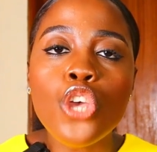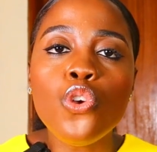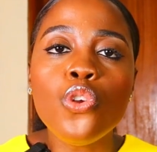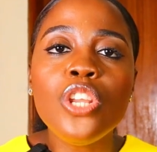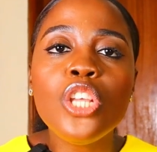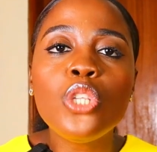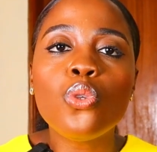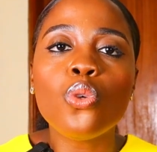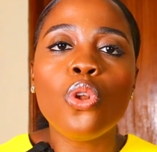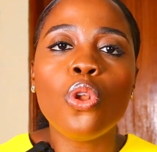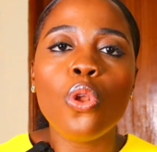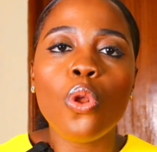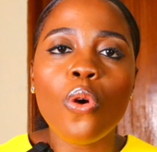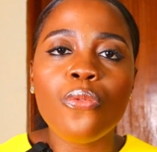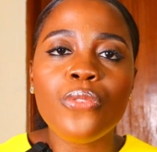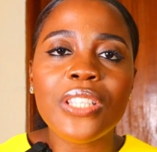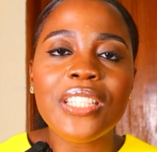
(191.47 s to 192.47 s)
You need to
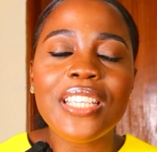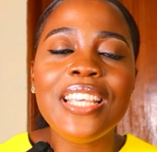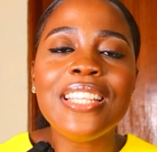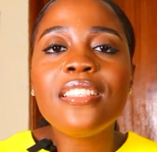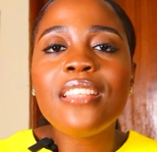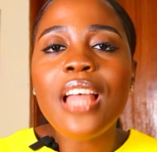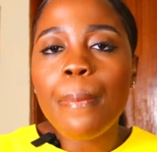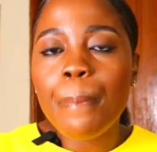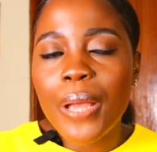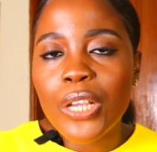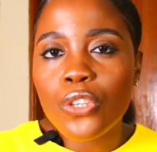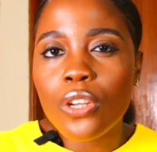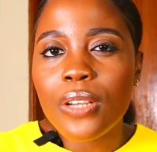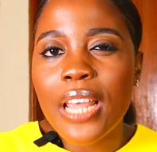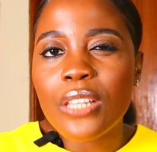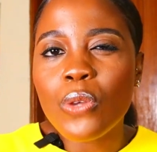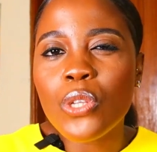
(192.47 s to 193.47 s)
love it. It's that
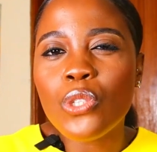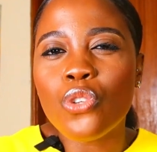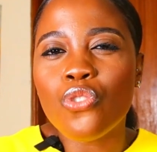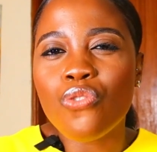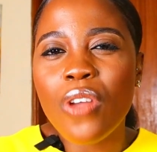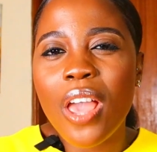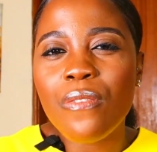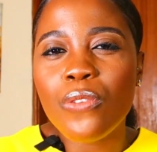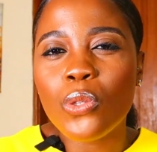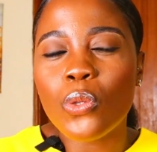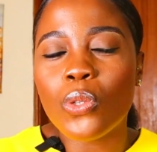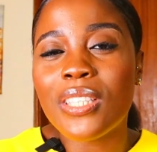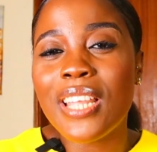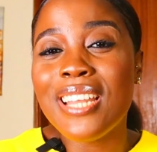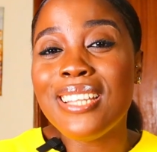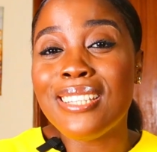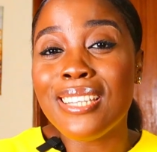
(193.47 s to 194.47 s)
passion that's going to drive you to
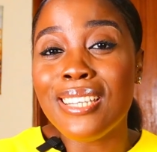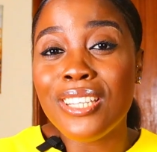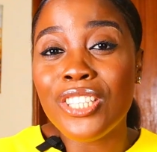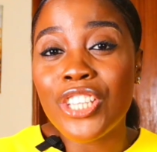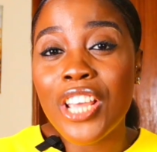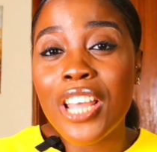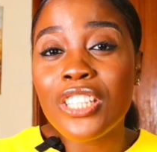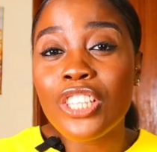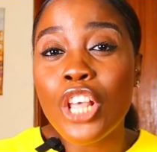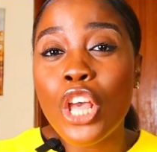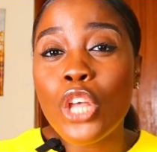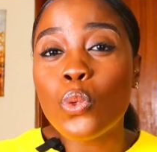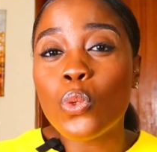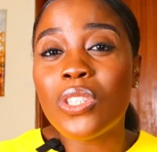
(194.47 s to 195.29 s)
stay diligent,